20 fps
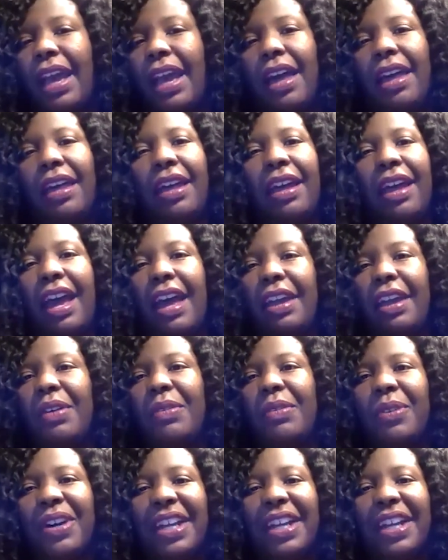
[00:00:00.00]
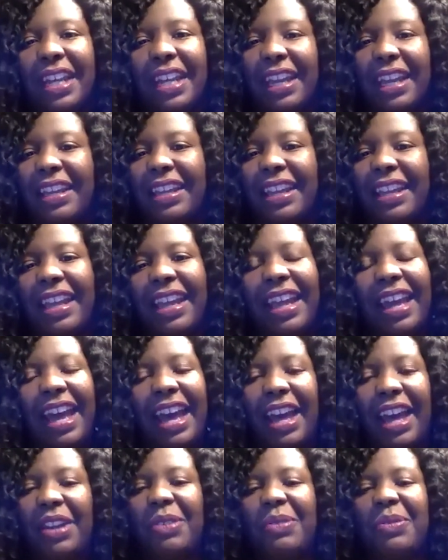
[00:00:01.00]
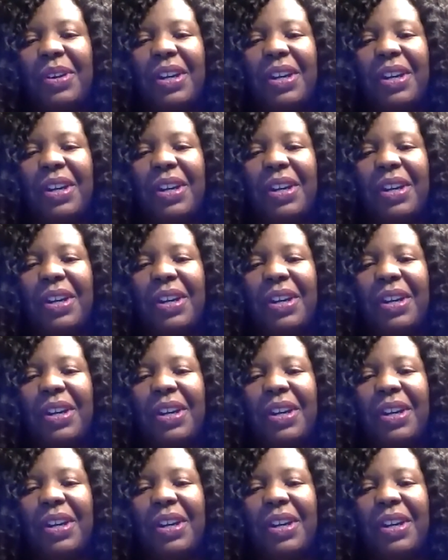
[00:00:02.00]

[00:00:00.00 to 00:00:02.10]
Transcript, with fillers: I, I don't want that. Mm-hmm. I don't